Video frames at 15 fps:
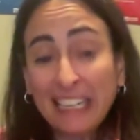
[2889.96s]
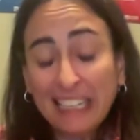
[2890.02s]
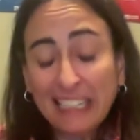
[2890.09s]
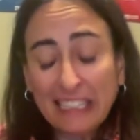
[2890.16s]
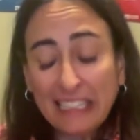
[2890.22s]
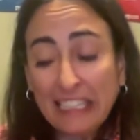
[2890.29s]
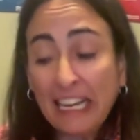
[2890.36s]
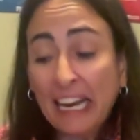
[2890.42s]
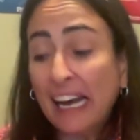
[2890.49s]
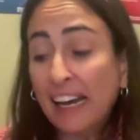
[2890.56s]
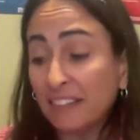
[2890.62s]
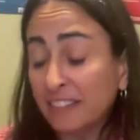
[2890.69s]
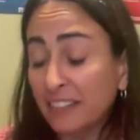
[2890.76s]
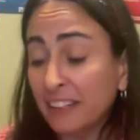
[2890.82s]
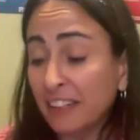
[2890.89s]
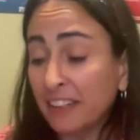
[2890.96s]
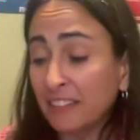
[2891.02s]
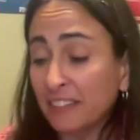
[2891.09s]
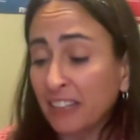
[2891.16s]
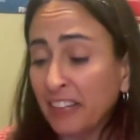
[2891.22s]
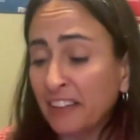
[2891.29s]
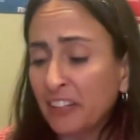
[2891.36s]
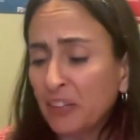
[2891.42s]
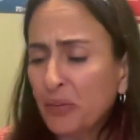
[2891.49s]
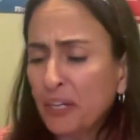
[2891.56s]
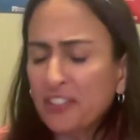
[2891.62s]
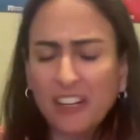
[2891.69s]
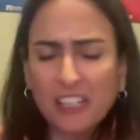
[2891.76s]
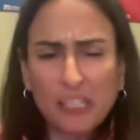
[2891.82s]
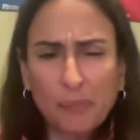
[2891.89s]
Yeah, I think we
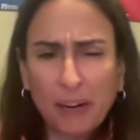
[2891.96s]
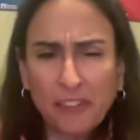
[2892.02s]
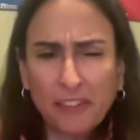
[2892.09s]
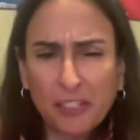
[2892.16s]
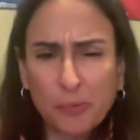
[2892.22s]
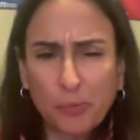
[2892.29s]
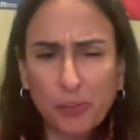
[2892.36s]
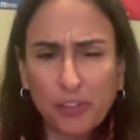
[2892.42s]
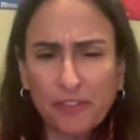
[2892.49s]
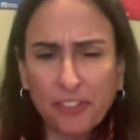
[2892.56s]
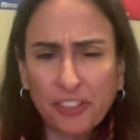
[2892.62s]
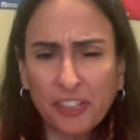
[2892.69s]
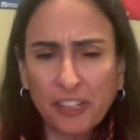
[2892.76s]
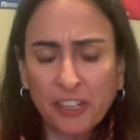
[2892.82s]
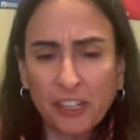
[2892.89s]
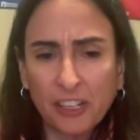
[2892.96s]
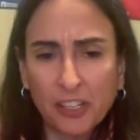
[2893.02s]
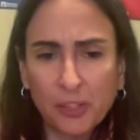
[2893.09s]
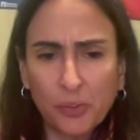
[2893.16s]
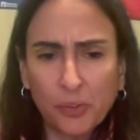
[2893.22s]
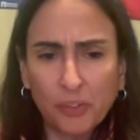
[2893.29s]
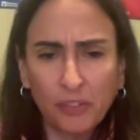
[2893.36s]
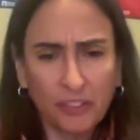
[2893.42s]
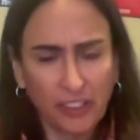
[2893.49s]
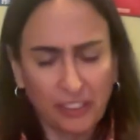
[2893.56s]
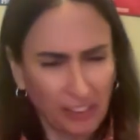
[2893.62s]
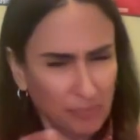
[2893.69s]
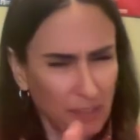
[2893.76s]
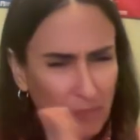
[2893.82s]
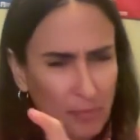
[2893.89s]
talked about this briefly. You like
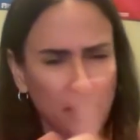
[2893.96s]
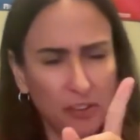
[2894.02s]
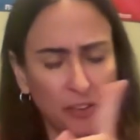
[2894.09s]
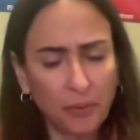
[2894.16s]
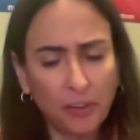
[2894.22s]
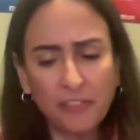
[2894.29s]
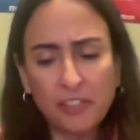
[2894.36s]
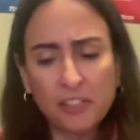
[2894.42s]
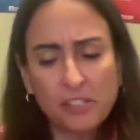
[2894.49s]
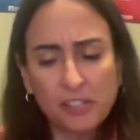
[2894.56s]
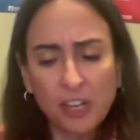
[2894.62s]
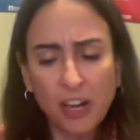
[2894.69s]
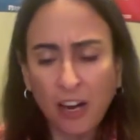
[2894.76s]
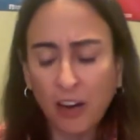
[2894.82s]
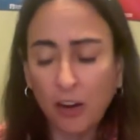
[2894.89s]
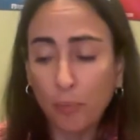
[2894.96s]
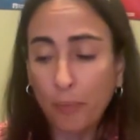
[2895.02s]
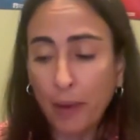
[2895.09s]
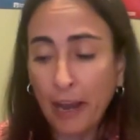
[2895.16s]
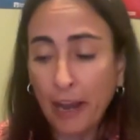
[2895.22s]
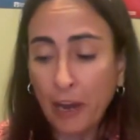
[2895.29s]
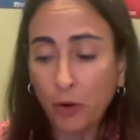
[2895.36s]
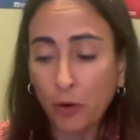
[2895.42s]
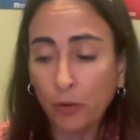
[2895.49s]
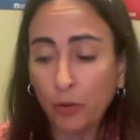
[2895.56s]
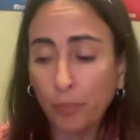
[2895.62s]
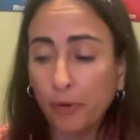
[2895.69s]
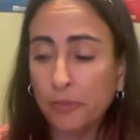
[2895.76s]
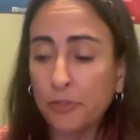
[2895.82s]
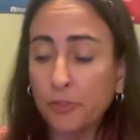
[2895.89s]
maybe the three of us. How the
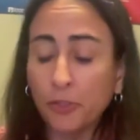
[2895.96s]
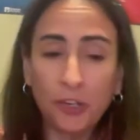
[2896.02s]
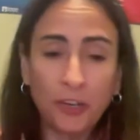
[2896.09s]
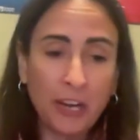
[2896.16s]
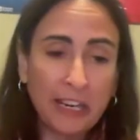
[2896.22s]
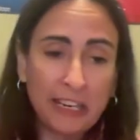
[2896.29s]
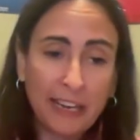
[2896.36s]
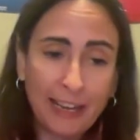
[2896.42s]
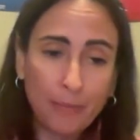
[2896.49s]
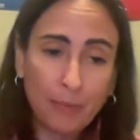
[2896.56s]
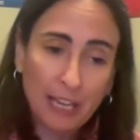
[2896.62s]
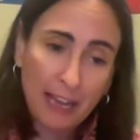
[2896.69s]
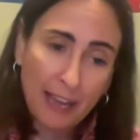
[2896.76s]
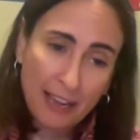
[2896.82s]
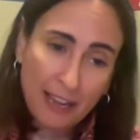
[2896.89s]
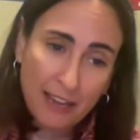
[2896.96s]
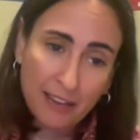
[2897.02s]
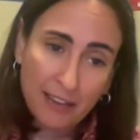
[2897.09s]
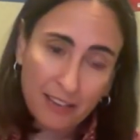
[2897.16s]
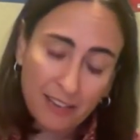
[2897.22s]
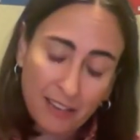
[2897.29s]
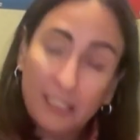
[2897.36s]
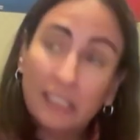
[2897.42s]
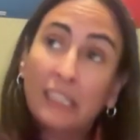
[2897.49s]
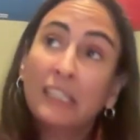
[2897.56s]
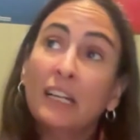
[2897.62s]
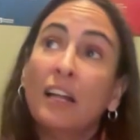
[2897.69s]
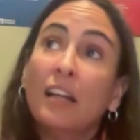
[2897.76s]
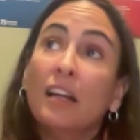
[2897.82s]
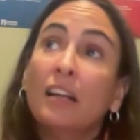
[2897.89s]
person who created ABA
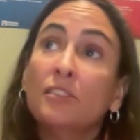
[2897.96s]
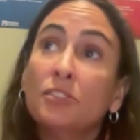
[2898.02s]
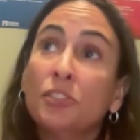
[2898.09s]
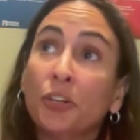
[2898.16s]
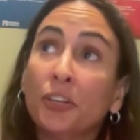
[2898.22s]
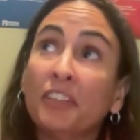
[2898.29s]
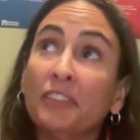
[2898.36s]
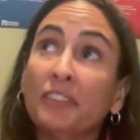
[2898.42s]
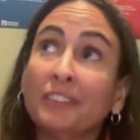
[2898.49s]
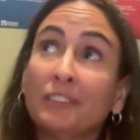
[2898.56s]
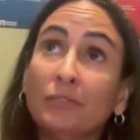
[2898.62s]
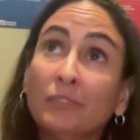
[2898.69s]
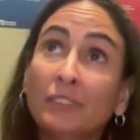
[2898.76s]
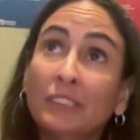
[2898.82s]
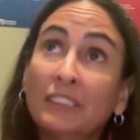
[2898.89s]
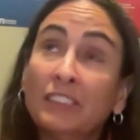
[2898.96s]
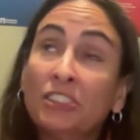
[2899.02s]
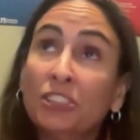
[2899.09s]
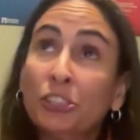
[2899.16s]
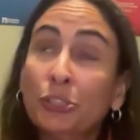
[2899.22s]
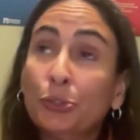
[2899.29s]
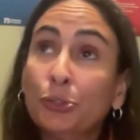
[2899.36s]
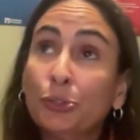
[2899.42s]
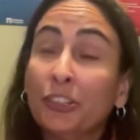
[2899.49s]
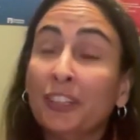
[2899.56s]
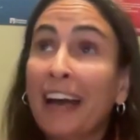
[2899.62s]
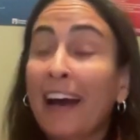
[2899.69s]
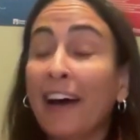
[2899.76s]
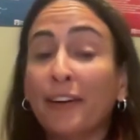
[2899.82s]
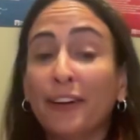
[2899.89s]
took children
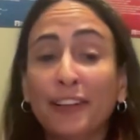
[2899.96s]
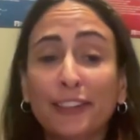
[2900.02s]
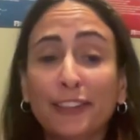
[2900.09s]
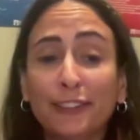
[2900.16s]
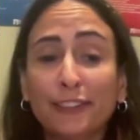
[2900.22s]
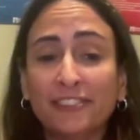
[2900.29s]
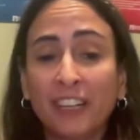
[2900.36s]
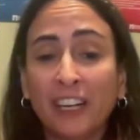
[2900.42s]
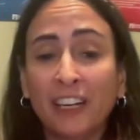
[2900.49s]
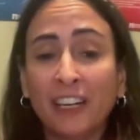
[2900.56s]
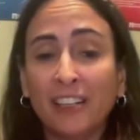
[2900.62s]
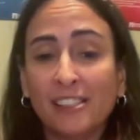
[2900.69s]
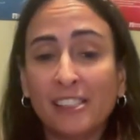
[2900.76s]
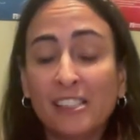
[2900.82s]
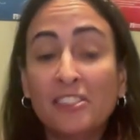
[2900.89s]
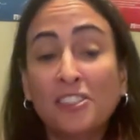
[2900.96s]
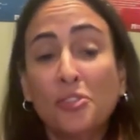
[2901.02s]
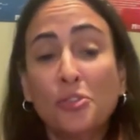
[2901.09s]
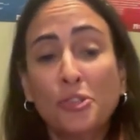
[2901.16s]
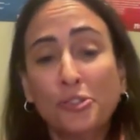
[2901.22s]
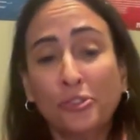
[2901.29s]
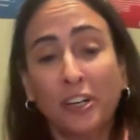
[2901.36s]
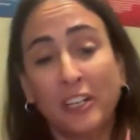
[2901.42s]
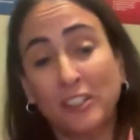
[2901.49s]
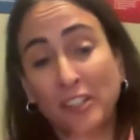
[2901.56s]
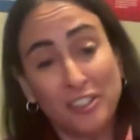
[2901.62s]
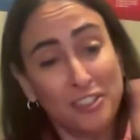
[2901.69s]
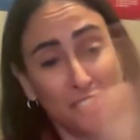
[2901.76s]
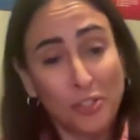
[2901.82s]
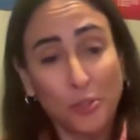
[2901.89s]
out of
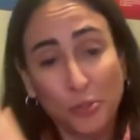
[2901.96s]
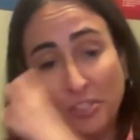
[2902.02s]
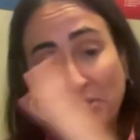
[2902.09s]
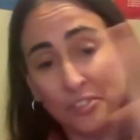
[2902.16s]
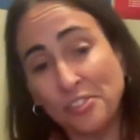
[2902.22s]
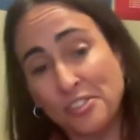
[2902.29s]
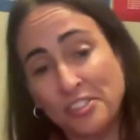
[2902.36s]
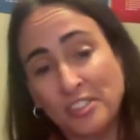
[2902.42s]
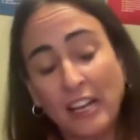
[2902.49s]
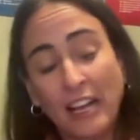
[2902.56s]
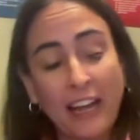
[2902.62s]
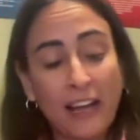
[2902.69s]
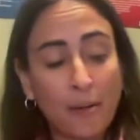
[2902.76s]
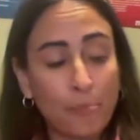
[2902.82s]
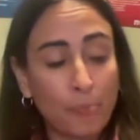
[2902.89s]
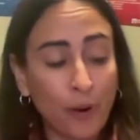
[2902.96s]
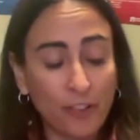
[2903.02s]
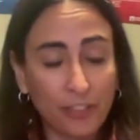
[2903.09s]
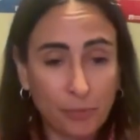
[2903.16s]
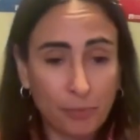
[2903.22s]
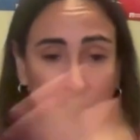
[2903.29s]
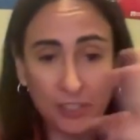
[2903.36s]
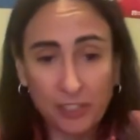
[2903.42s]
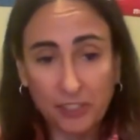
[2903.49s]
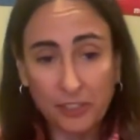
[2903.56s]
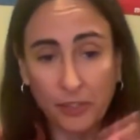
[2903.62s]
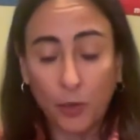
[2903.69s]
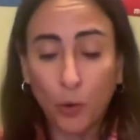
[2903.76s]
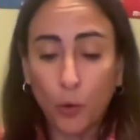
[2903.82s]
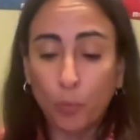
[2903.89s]
institutions and brought them into his
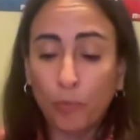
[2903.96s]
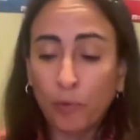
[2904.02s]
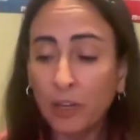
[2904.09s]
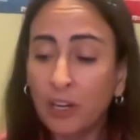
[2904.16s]
home